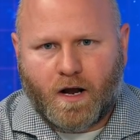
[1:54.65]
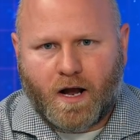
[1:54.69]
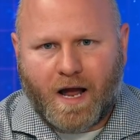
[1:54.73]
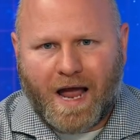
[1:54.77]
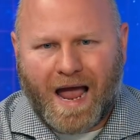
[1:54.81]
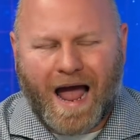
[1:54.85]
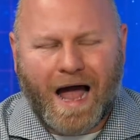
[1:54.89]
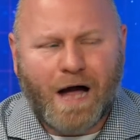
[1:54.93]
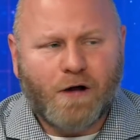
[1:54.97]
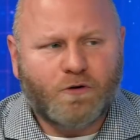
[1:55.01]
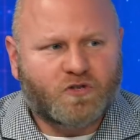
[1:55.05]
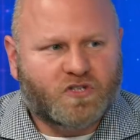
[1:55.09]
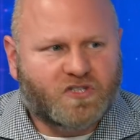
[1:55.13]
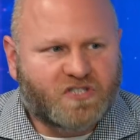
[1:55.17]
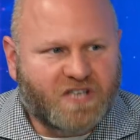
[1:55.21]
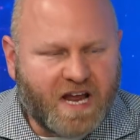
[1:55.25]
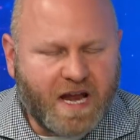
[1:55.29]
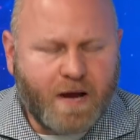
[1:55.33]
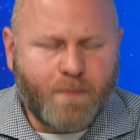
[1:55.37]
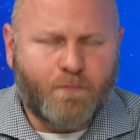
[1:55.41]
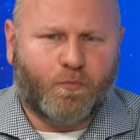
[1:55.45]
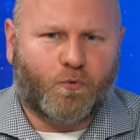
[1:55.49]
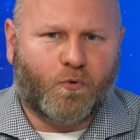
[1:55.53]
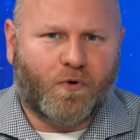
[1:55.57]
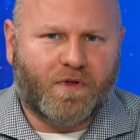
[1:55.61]
How
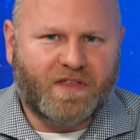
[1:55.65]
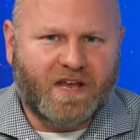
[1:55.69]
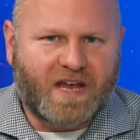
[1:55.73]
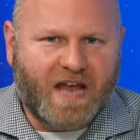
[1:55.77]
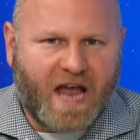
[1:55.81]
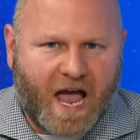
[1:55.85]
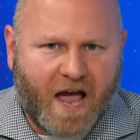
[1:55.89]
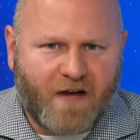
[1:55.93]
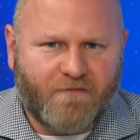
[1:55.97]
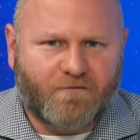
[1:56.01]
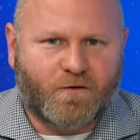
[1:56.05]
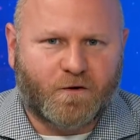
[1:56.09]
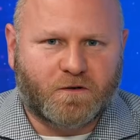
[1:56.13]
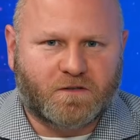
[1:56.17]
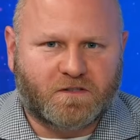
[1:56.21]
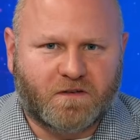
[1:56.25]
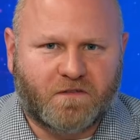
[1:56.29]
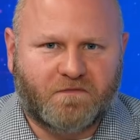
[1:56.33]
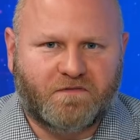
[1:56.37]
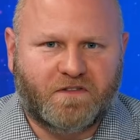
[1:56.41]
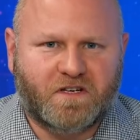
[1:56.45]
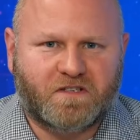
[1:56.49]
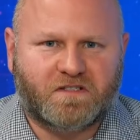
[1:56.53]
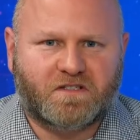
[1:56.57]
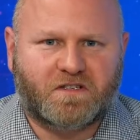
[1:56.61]
deep were the efforts
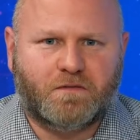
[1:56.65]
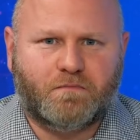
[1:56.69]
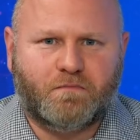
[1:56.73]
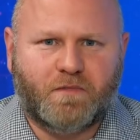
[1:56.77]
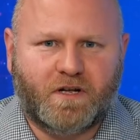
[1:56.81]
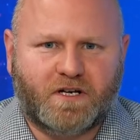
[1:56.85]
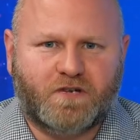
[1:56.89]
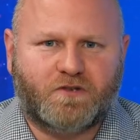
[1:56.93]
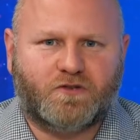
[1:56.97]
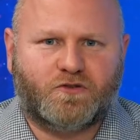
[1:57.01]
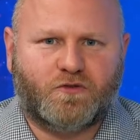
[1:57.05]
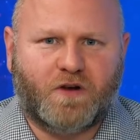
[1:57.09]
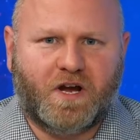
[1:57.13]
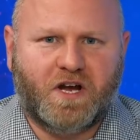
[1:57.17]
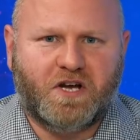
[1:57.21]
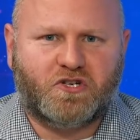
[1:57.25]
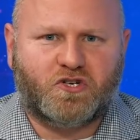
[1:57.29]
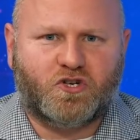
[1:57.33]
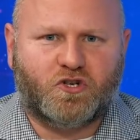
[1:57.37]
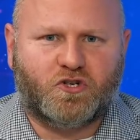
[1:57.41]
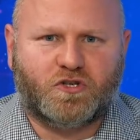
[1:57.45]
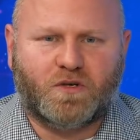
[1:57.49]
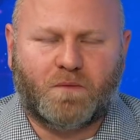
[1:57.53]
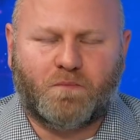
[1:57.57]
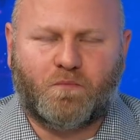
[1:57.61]
of this
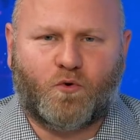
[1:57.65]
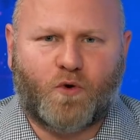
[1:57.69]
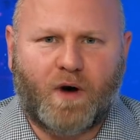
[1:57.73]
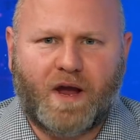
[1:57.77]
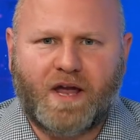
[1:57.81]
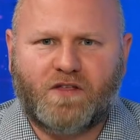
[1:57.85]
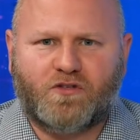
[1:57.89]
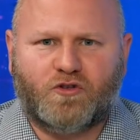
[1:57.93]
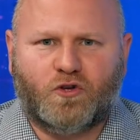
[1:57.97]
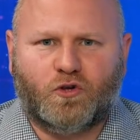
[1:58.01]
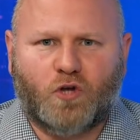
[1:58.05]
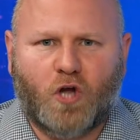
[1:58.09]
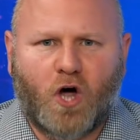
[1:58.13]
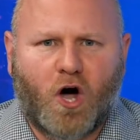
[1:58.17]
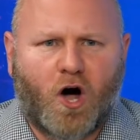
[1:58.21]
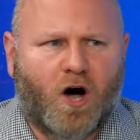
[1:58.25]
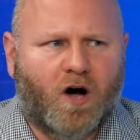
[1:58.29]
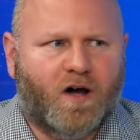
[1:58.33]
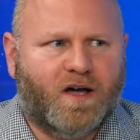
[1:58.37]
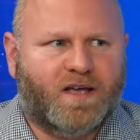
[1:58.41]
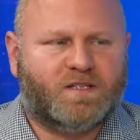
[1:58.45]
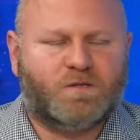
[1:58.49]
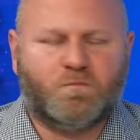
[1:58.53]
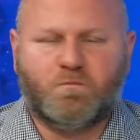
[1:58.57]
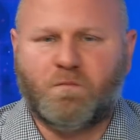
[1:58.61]
administration to break the law
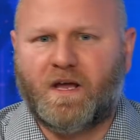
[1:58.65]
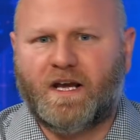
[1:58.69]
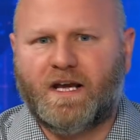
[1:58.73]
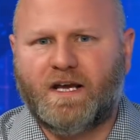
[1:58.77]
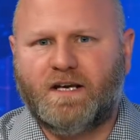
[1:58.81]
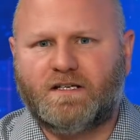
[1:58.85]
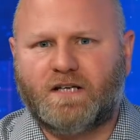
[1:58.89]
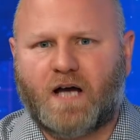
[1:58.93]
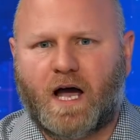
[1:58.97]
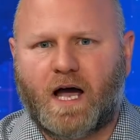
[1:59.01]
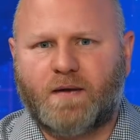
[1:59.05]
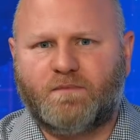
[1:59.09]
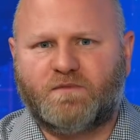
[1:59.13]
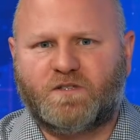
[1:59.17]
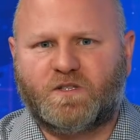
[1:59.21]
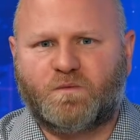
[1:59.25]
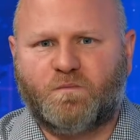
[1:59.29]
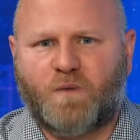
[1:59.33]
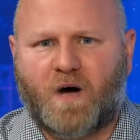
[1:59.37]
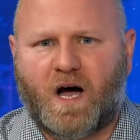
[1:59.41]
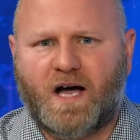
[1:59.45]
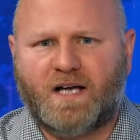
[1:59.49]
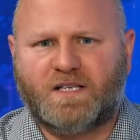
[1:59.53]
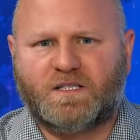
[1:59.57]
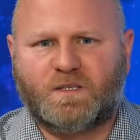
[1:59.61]
as many times as
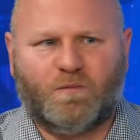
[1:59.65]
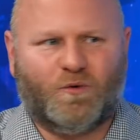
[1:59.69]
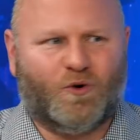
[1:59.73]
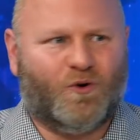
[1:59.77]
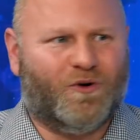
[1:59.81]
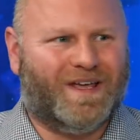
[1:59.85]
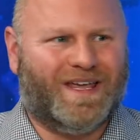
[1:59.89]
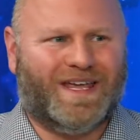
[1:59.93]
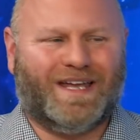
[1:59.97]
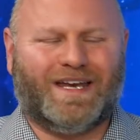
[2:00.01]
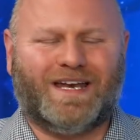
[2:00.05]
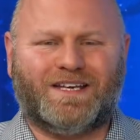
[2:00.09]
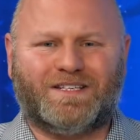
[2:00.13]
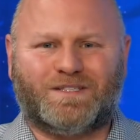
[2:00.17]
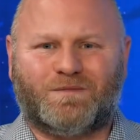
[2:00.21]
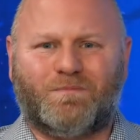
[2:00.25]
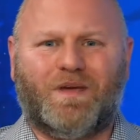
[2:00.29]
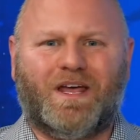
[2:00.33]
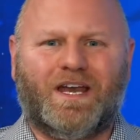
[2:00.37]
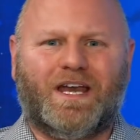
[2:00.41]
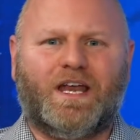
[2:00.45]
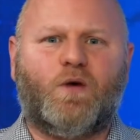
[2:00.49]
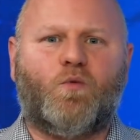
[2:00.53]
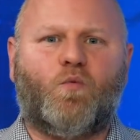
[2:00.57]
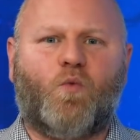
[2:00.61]
possible in as
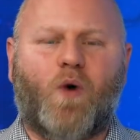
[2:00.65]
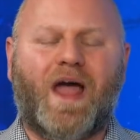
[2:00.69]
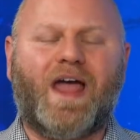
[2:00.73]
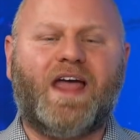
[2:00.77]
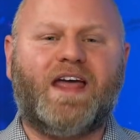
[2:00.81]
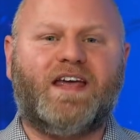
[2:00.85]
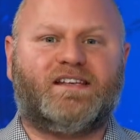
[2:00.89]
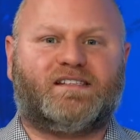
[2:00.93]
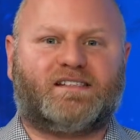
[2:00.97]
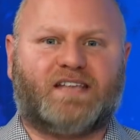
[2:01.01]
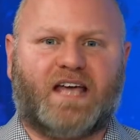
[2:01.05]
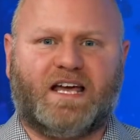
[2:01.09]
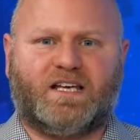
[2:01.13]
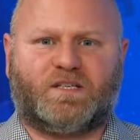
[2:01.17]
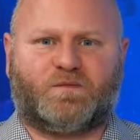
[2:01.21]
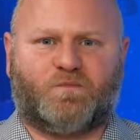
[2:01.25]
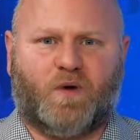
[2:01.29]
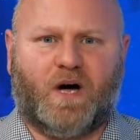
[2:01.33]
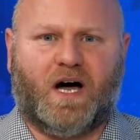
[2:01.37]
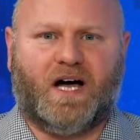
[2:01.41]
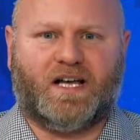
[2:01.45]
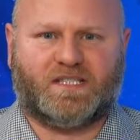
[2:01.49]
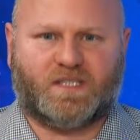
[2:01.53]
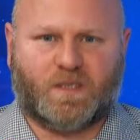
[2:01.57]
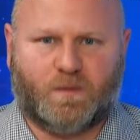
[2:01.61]
many ways as
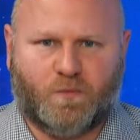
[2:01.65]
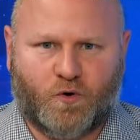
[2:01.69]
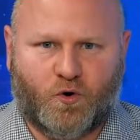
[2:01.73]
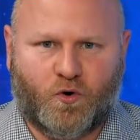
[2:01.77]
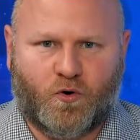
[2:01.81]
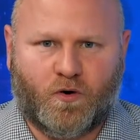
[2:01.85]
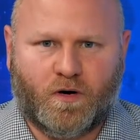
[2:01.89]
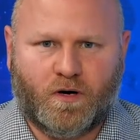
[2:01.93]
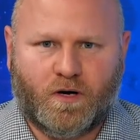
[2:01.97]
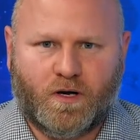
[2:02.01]
possible?